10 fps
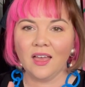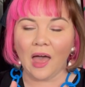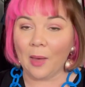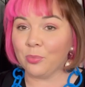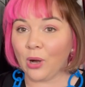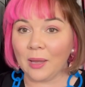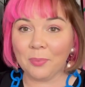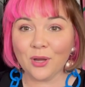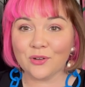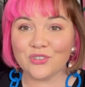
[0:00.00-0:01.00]
a bright
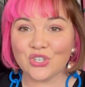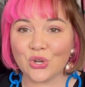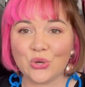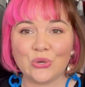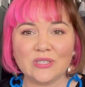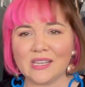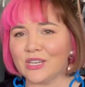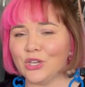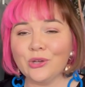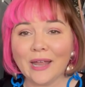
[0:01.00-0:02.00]
pair of shoes, a
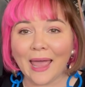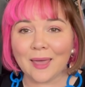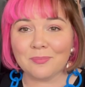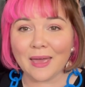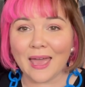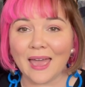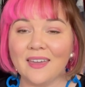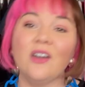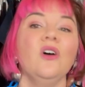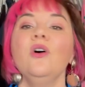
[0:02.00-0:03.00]
cute
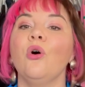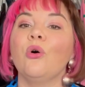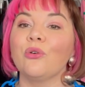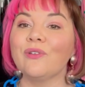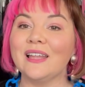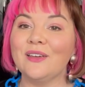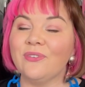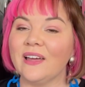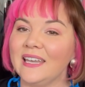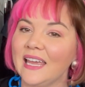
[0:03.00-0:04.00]
handbag, or a really
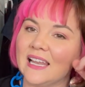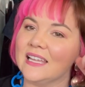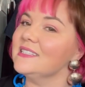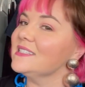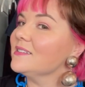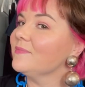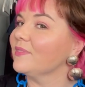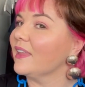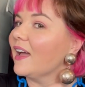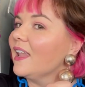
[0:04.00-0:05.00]
fun necklace,
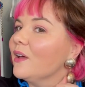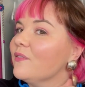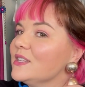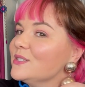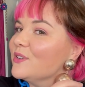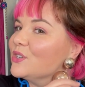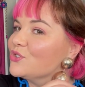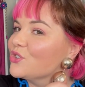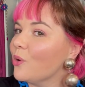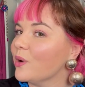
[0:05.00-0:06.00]
like I love these vintage gold